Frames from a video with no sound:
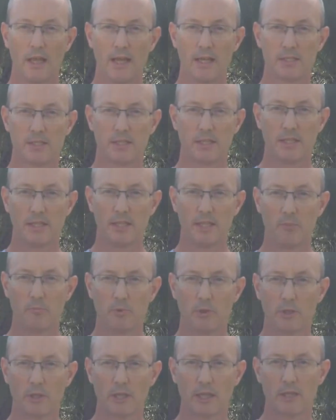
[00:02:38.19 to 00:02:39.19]
as an
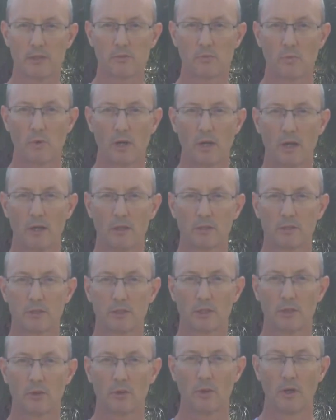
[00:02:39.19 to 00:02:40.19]
ebook as well,
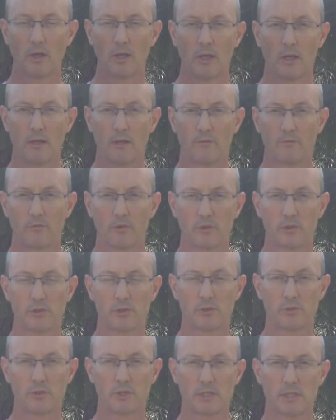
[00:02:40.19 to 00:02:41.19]
so for
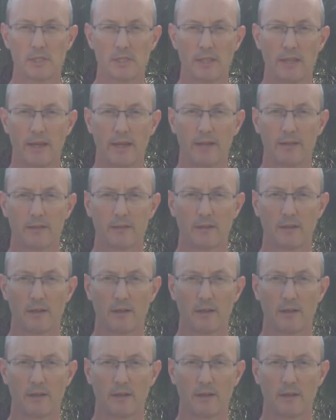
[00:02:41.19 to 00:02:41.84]
students that